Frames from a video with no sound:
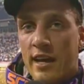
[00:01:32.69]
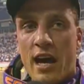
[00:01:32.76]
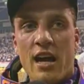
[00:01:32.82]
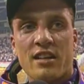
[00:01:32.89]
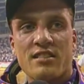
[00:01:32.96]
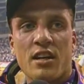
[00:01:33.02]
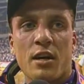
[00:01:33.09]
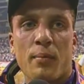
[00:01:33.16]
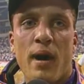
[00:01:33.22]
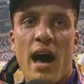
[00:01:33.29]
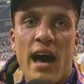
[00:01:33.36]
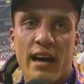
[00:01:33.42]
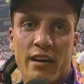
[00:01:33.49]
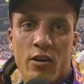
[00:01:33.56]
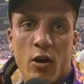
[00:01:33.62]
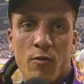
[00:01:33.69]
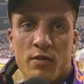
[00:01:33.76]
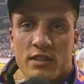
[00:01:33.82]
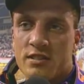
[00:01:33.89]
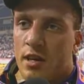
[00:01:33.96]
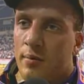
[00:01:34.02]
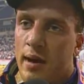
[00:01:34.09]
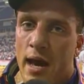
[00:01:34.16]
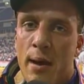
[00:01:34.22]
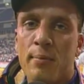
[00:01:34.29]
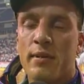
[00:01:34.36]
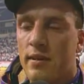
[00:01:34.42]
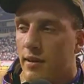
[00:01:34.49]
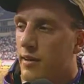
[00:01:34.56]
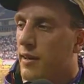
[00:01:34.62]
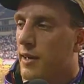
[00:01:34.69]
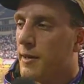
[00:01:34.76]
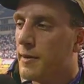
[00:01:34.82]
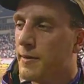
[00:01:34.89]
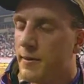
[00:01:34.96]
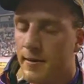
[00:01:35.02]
yeah, I just hung back, and hopefully something happened, and it did. Okay,